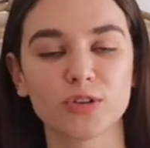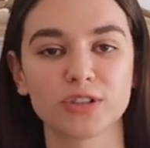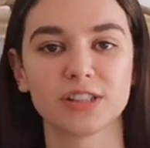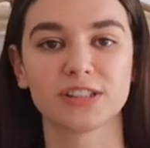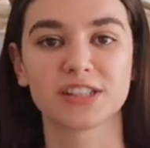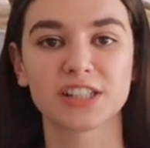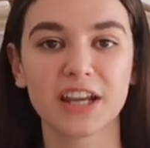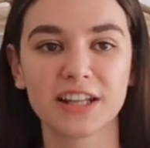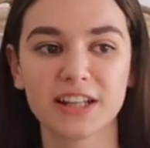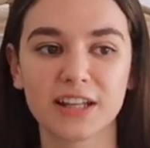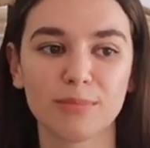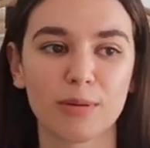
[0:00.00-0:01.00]
Cross is
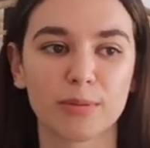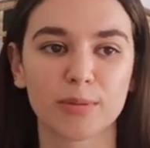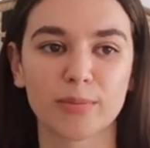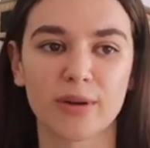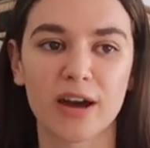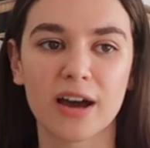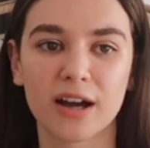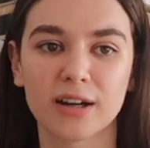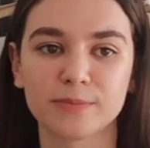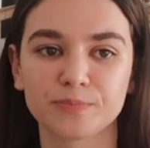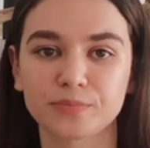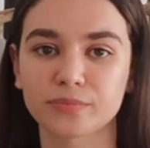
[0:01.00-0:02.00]
shady, blah blah
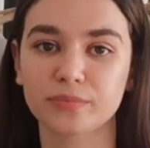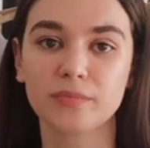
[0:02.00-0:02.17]
blah.